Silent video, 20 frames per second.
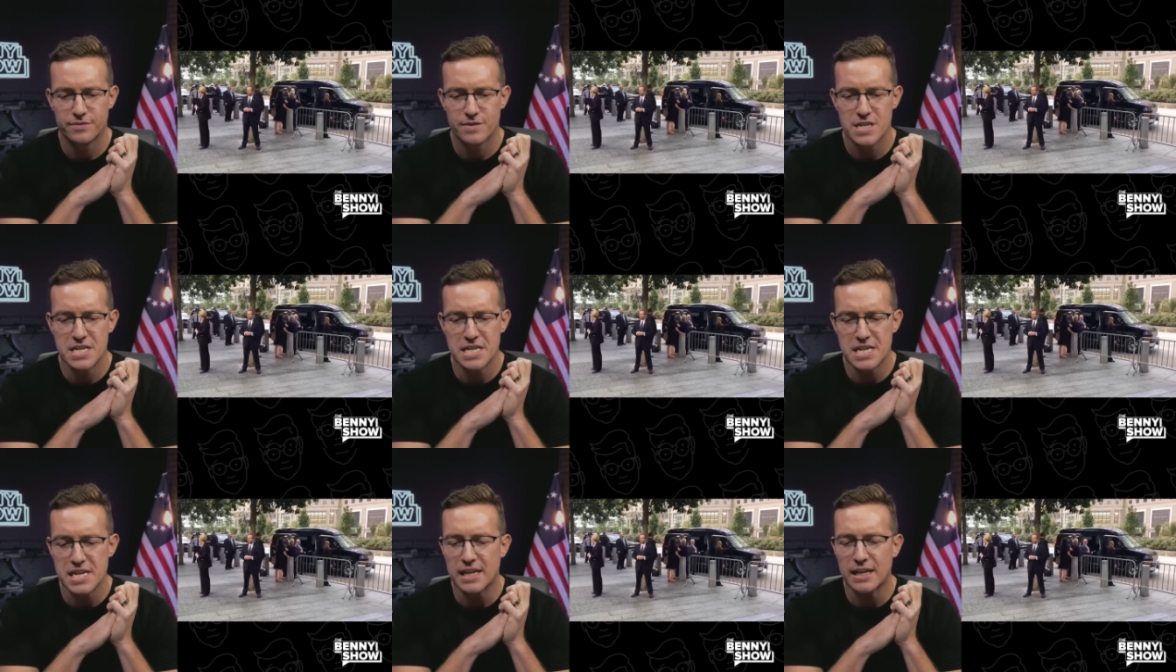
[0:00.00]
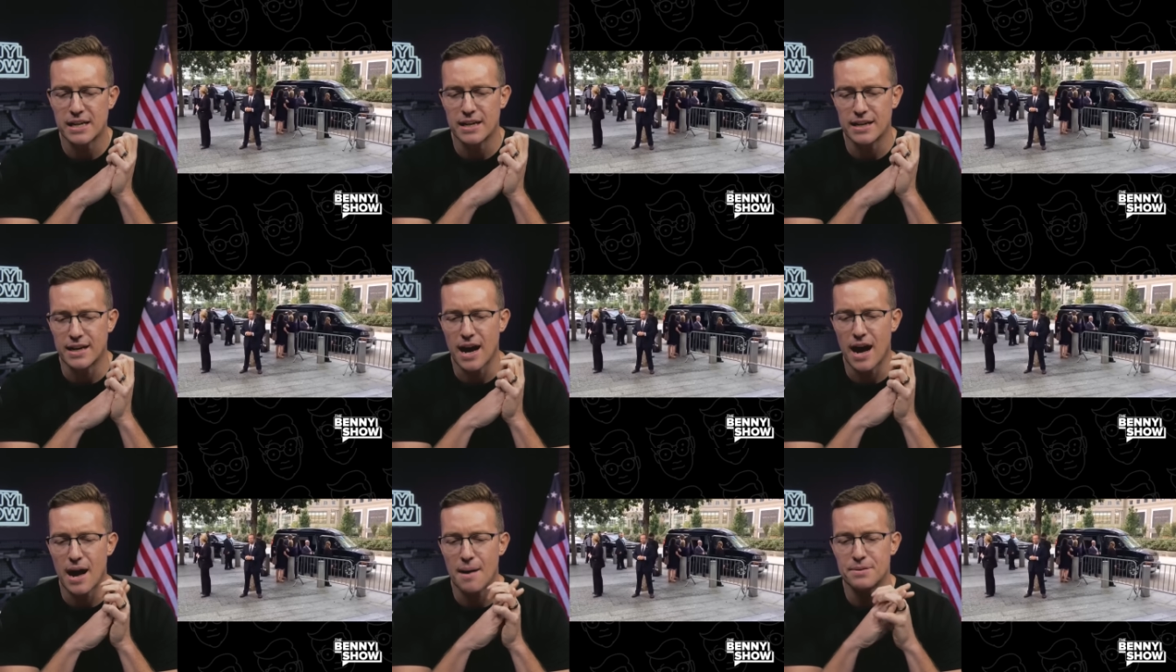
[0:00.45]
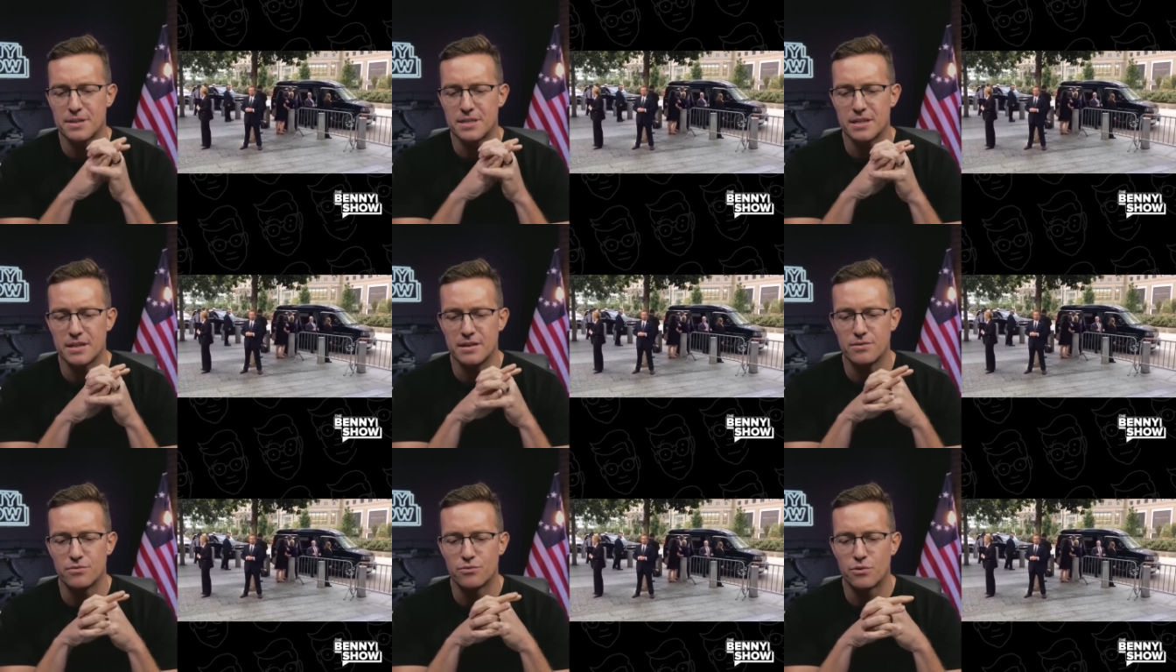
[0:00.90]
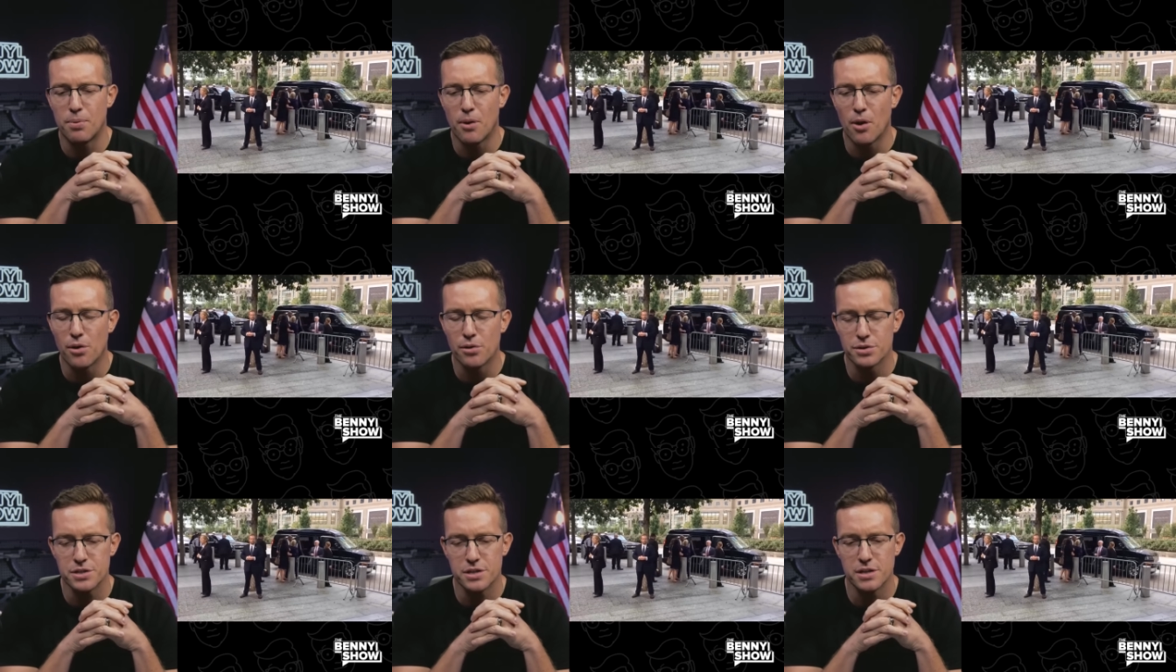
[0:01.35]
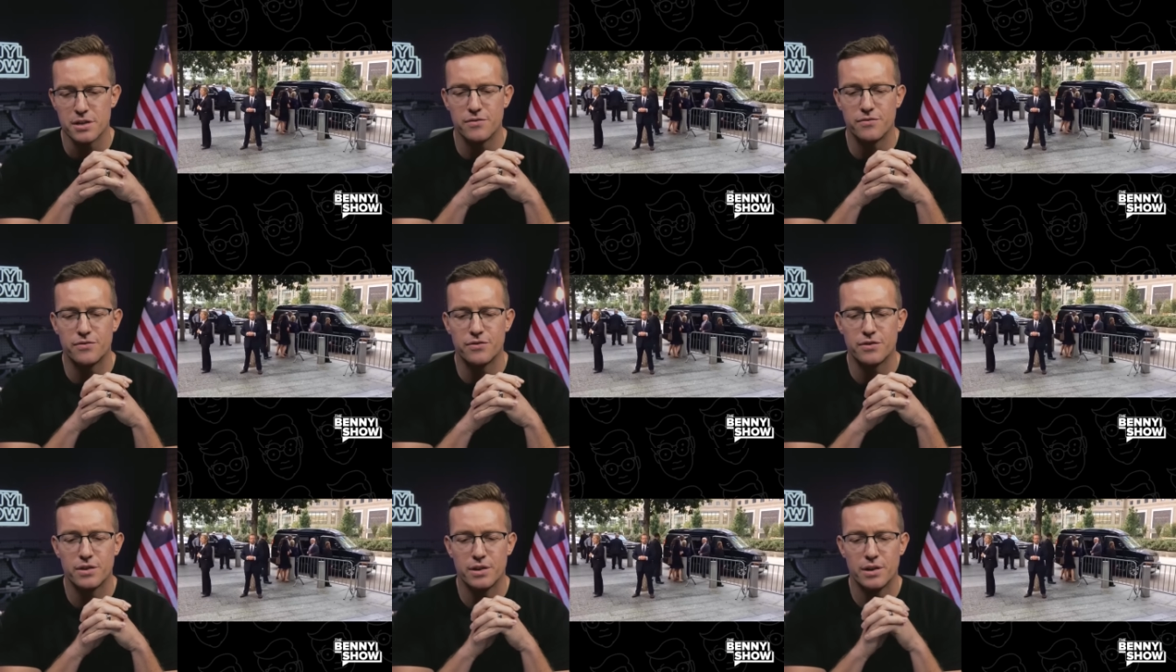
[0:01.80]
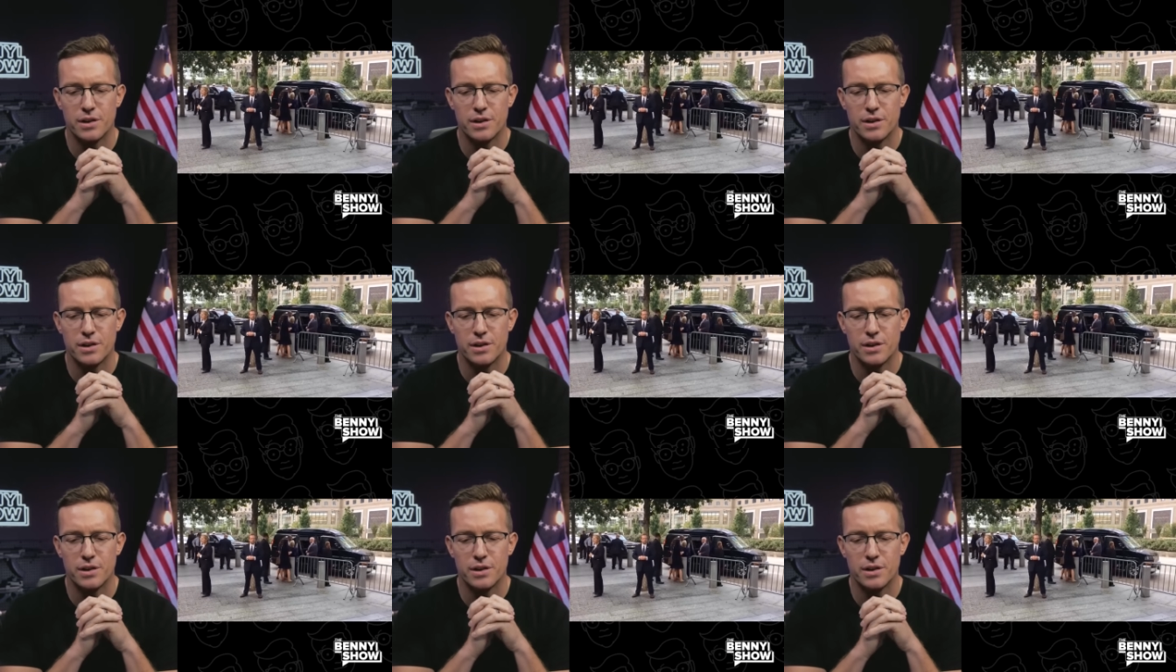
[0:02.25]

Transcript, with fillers: sick, incompetent, repulsive,